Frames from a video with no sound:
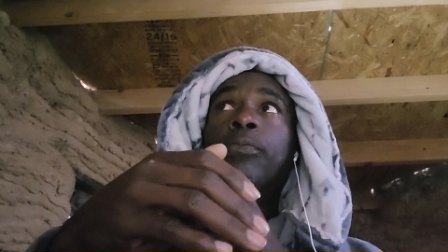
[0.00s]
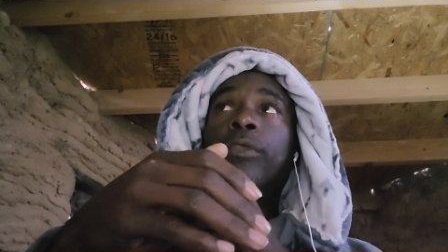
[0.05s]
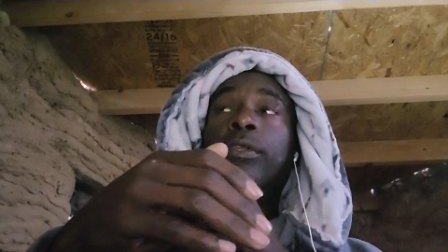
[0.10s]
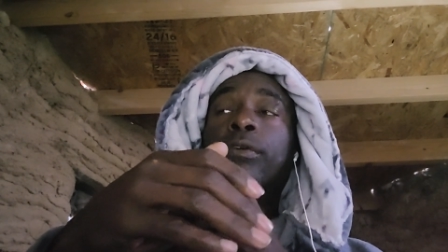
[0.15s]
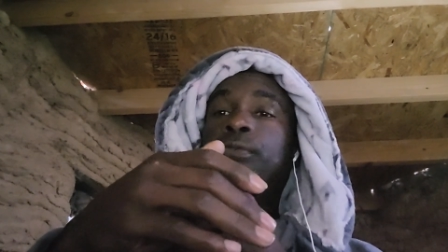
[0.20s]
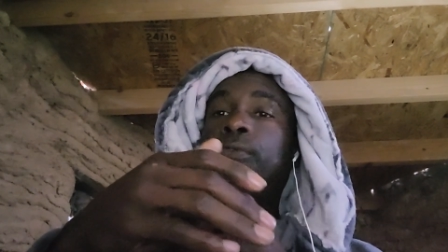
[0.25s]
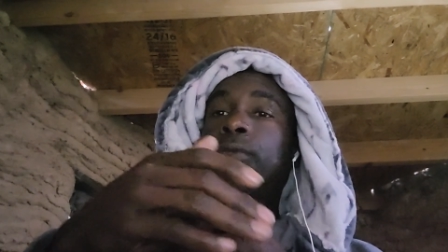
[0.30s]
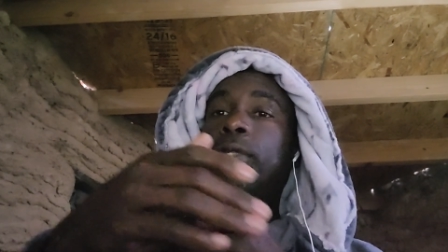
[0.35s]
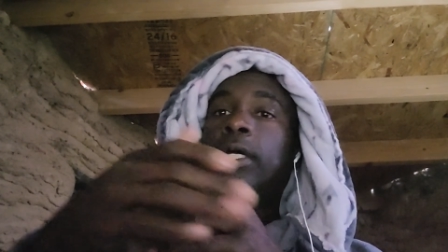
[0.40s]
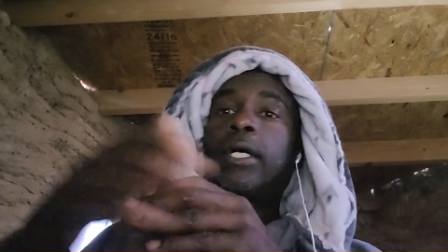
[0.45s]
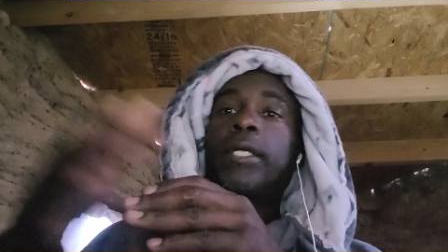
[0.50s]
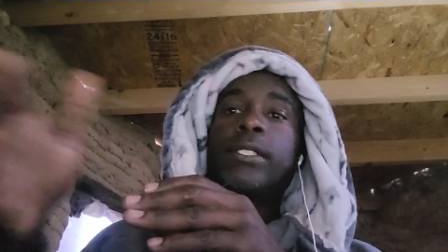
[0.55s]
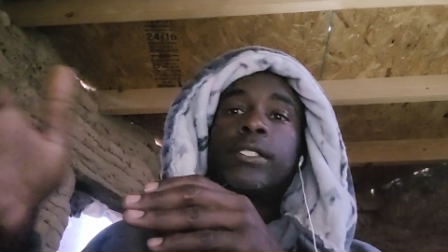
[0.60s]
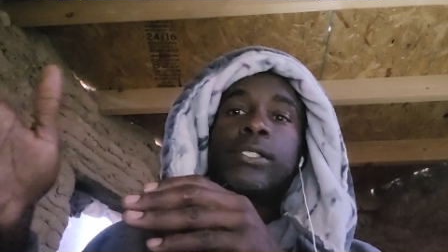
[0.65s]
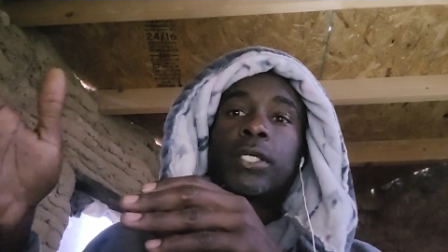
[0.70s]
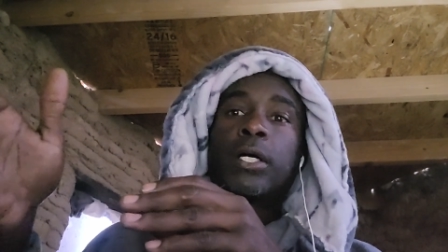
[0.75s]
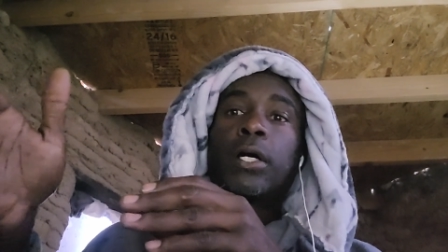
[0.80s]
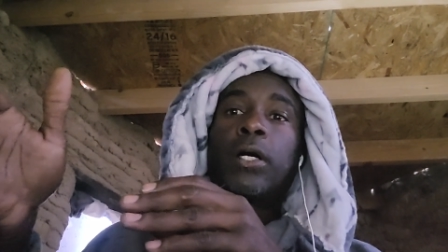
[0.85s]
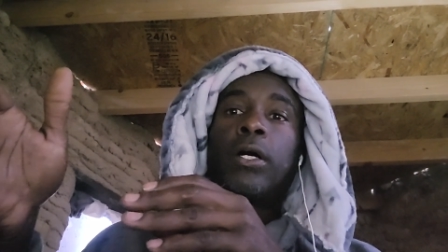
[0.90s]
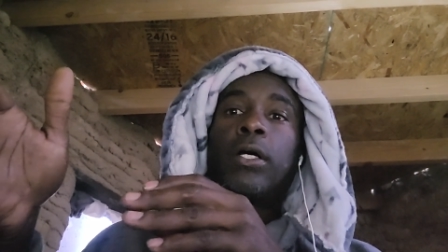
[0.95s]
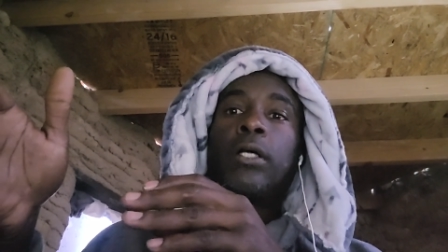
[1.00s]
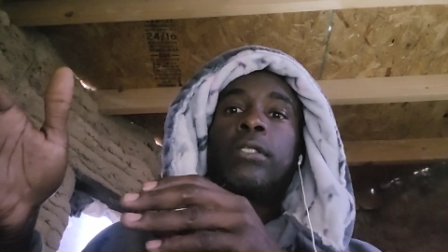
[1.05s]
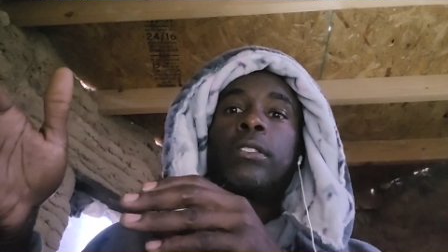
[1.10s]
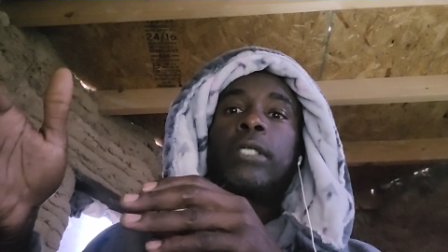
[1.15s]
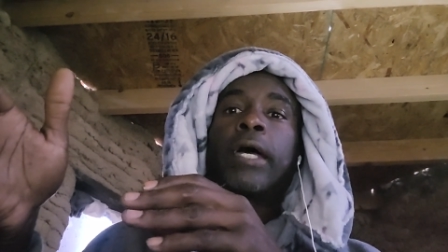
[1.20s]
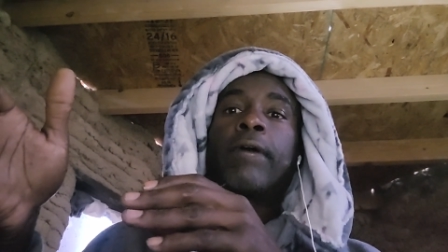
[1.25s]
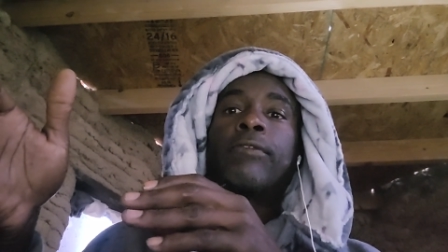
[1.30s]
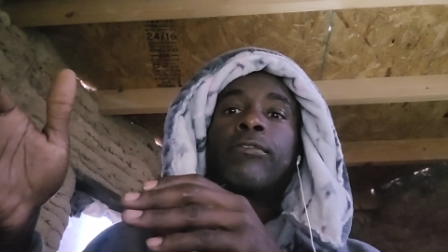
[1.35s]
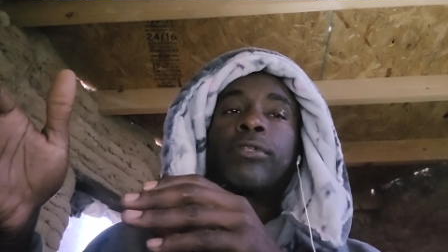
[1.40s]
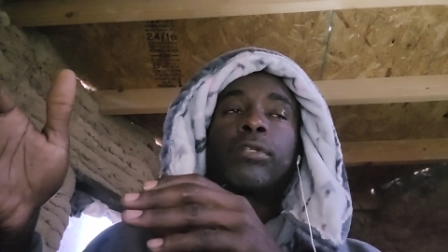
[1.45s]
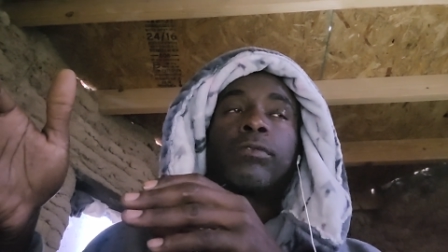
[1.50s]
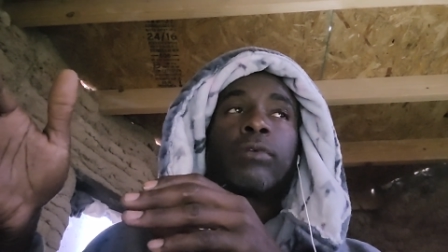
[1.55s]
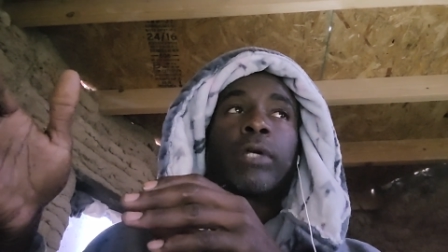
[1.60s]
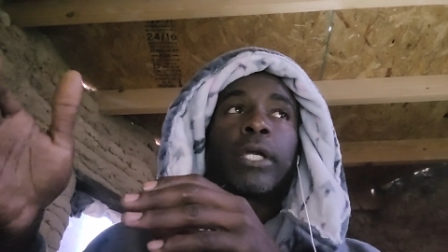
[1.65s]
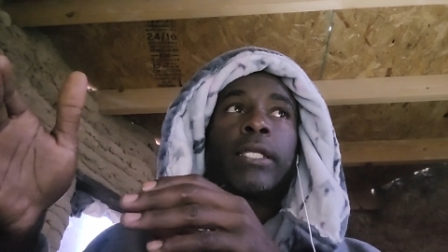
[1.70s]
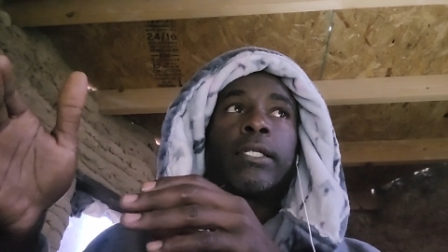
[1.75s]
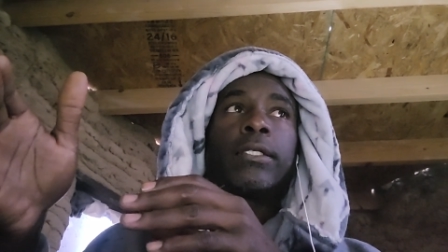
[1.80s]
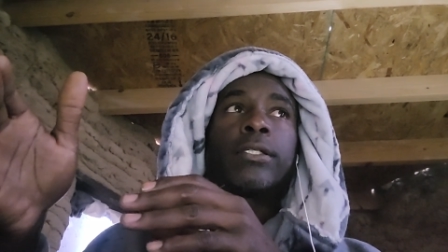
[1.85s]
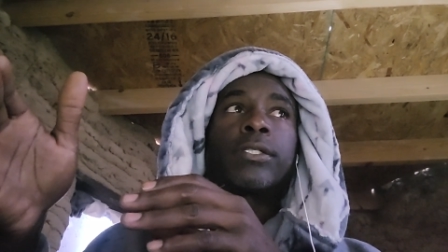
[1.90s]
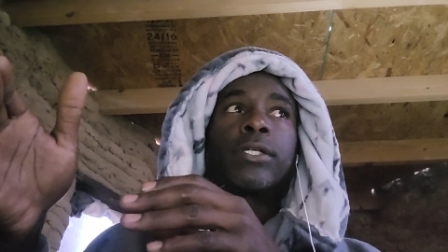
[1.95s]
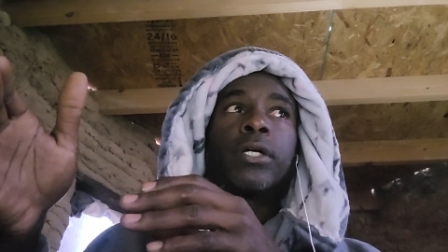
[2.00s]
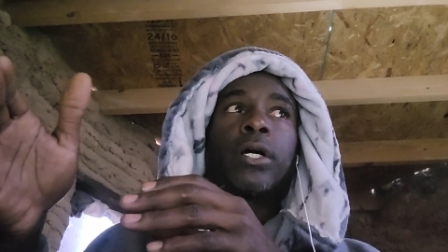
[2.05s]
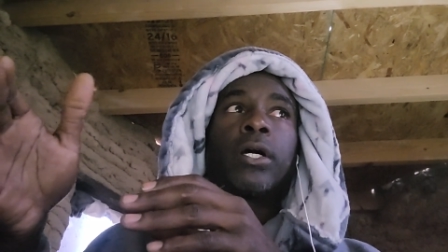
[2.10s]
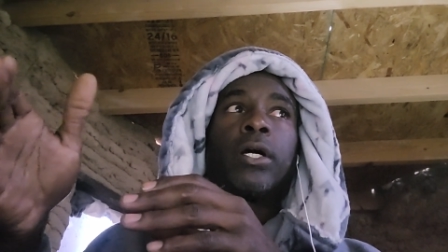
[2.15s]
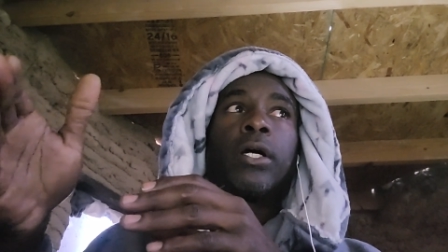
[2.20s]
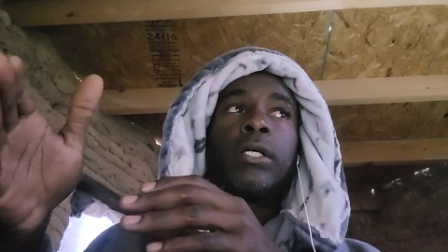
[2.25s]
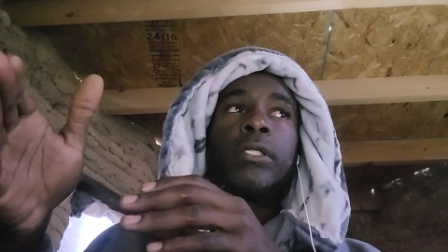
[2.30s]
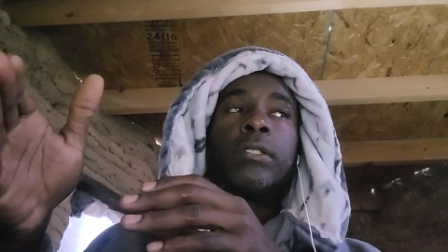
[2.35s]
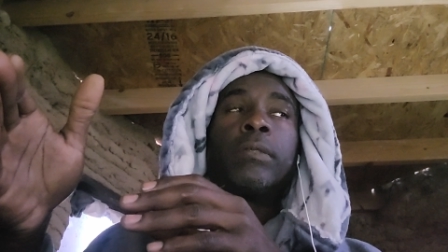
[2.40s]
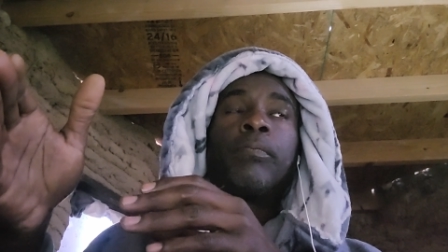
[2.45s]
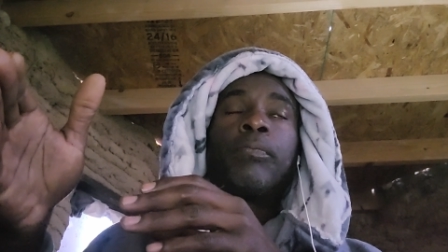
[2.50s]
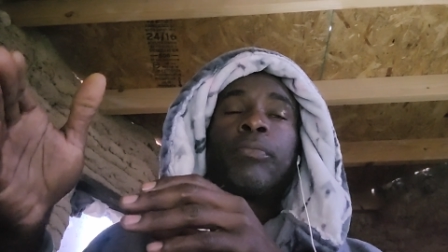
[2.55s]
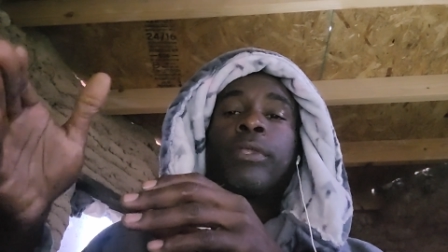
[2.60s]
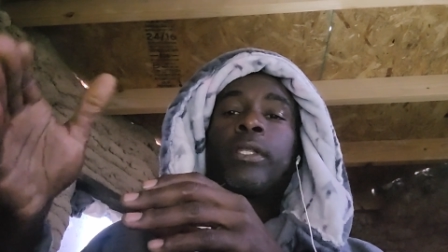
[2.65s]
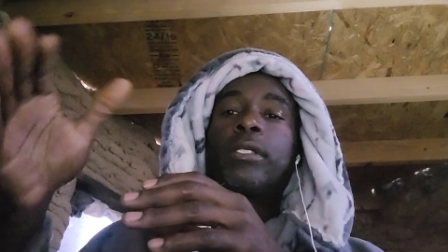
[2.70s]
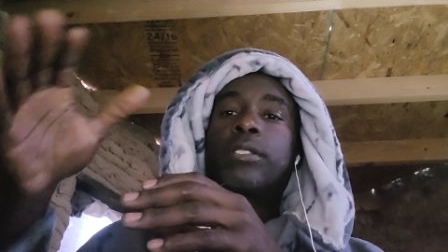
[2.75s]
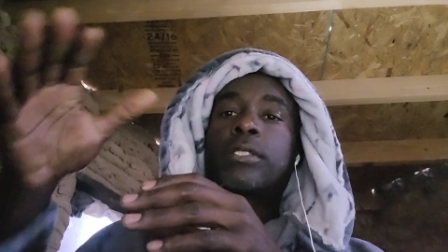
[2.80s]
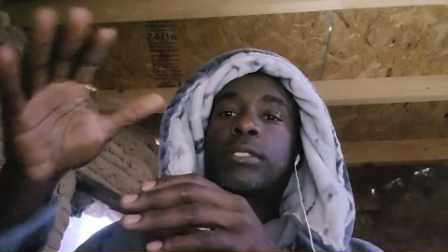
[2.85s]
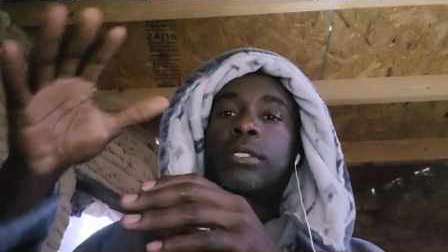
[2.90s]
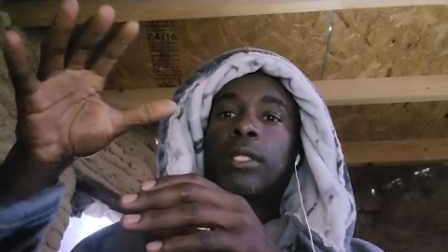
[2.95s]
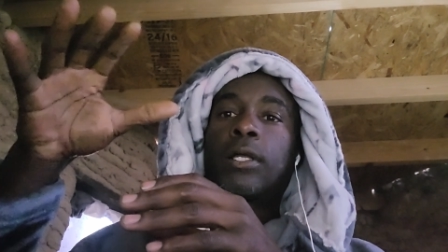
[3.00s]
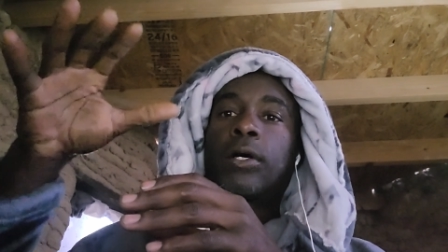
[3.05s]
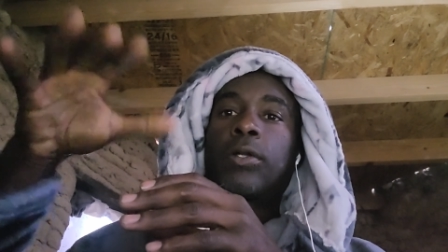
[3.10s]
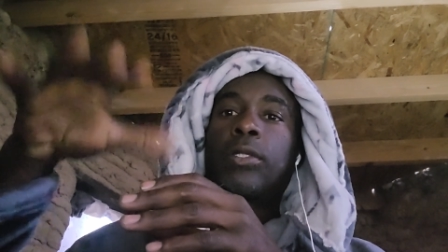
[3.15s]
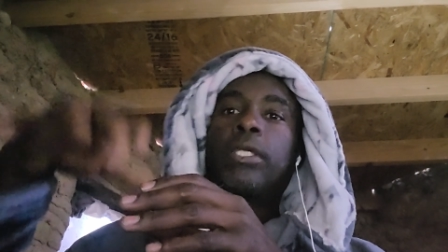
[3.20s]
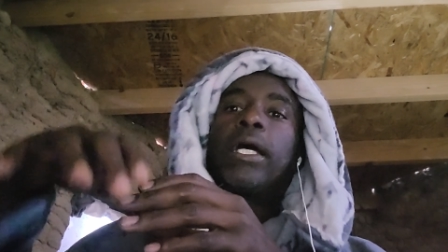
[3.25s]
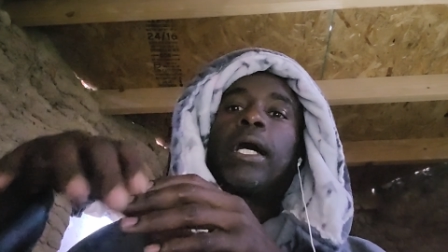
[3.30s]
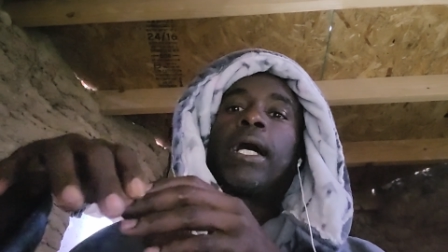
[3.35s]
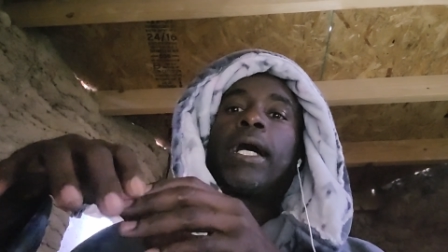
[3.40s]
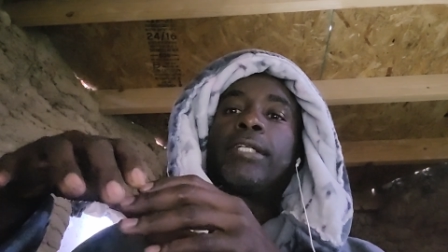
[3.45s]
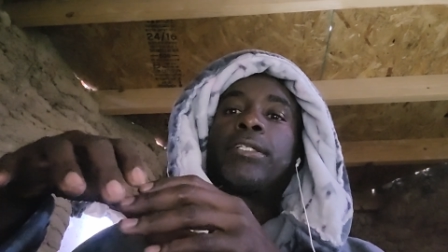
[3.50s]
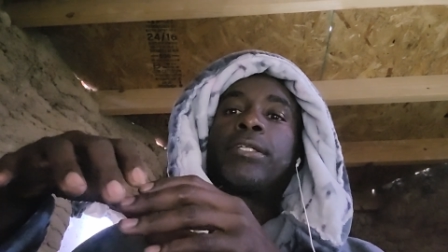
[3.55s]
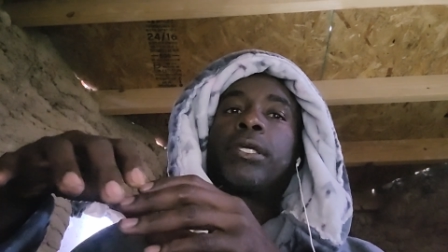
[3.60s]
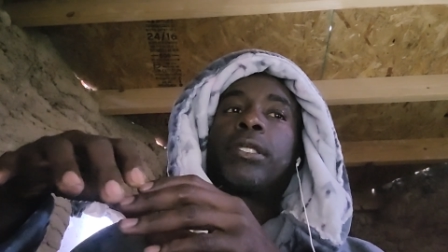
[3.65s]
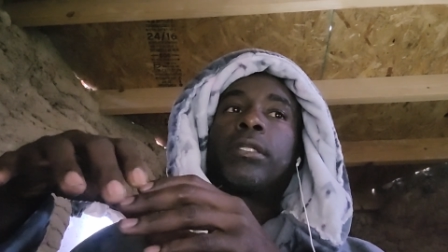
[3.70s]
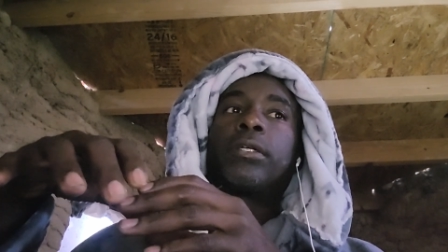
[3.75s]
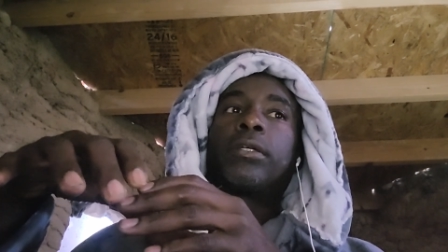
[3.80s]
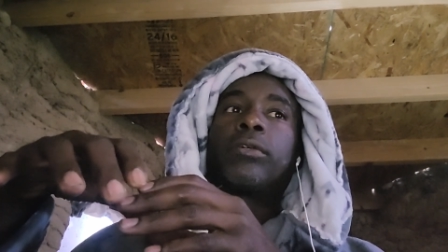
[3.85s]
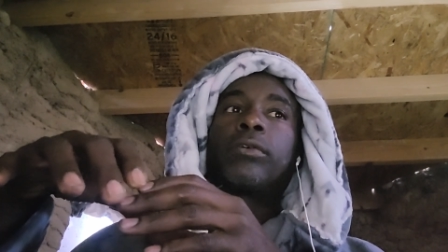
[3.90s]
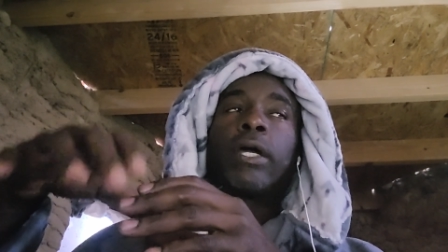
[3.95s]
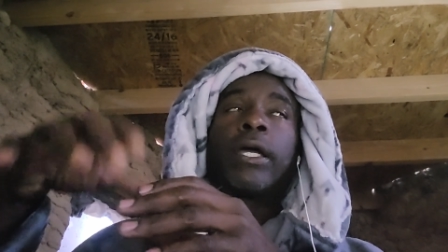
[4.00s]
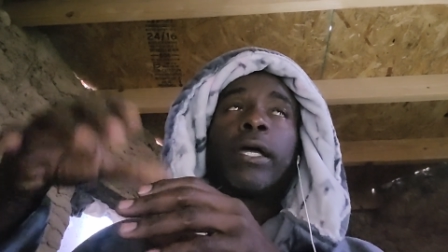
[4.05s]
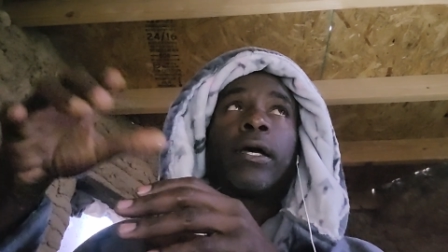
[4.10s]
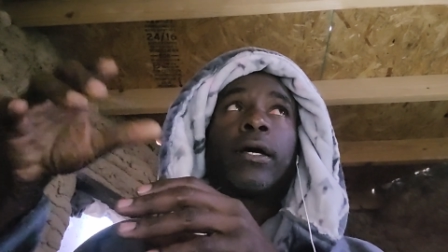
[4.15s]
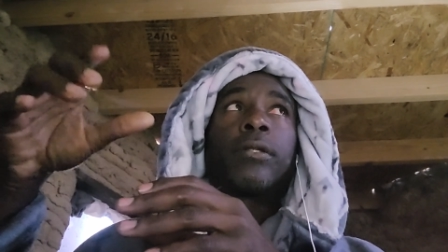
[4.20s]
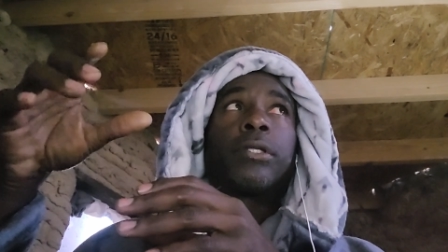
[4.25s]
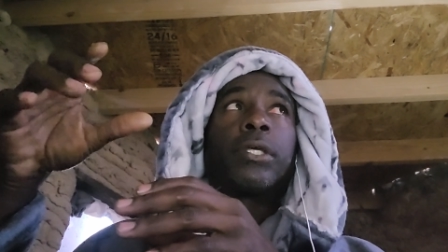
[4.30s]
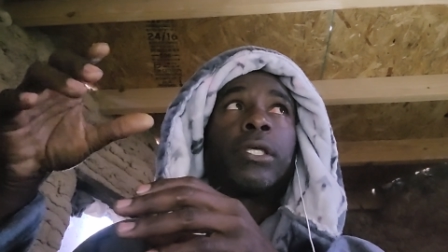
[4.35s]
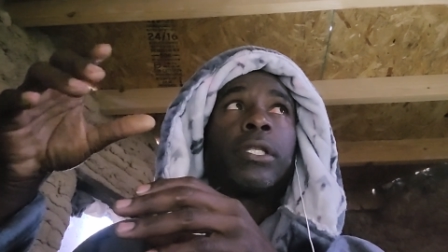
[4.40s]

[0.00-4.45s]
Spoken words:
the flood is gone, after the rain is gone, slowly hydrating the ground.